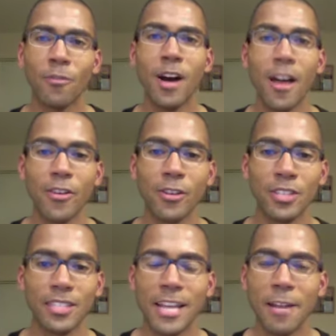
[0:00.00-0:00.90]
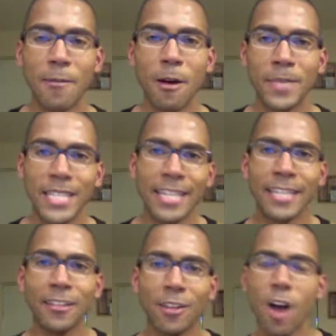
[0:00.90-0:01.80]
others. It's not about me
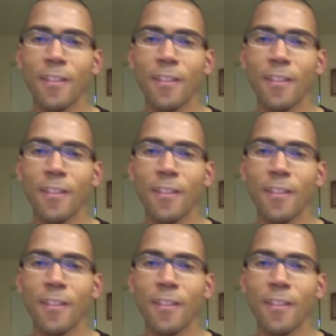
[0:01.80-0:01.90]
getting all